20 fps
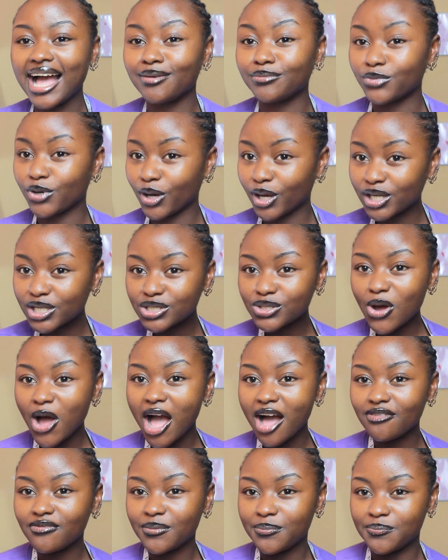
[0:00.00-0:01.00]
I'm going to
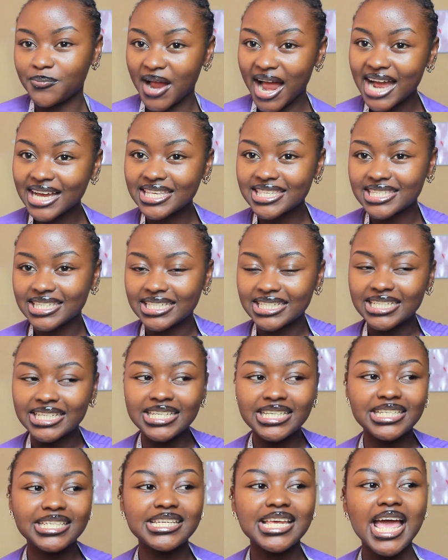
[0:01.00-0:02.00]
have a back
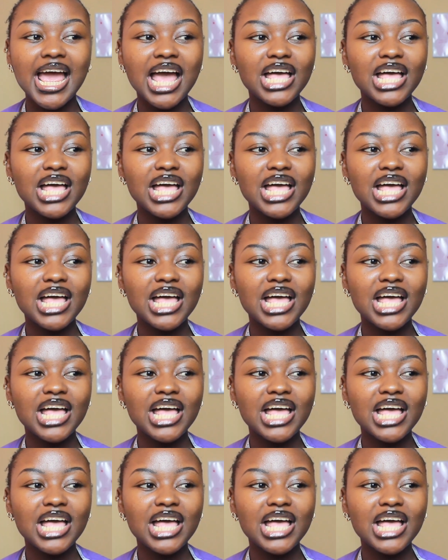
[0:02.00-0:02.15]
slit